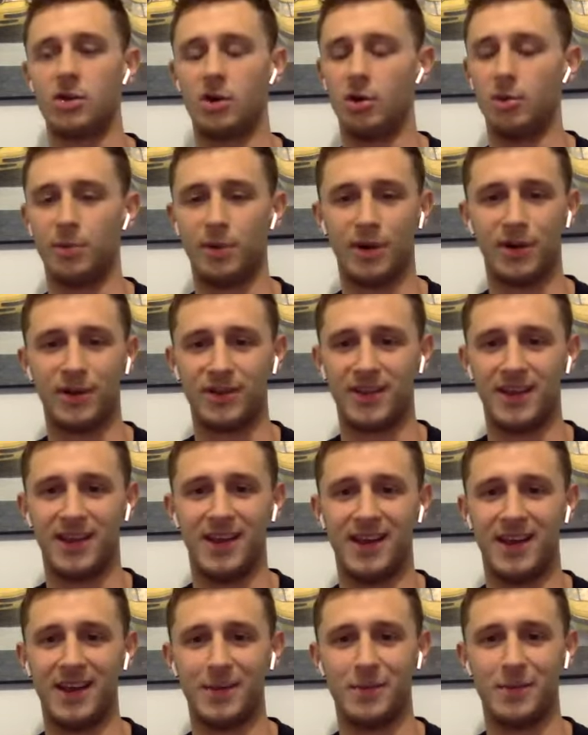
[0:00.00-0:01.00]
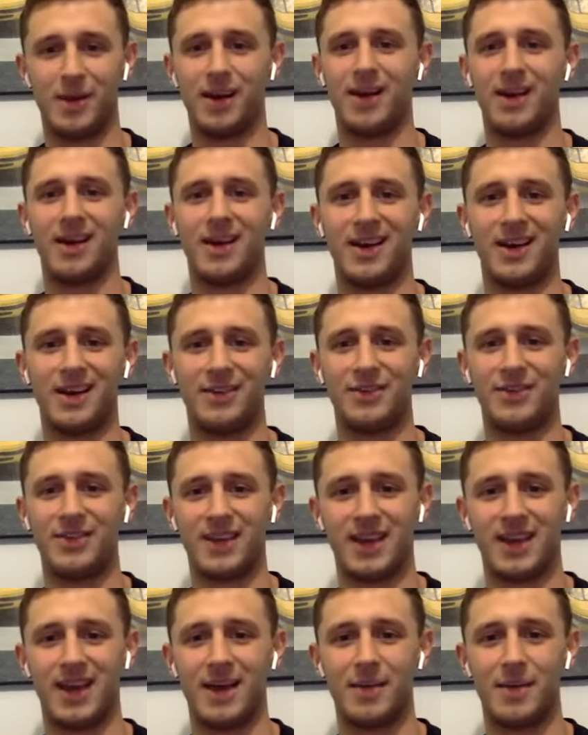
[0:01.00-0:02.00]
so buzzing in my life
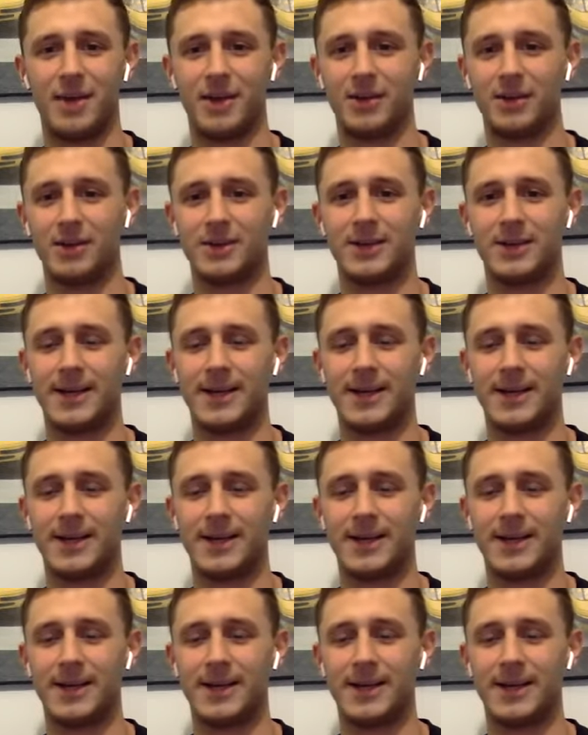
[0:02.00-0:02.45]
to get a medal.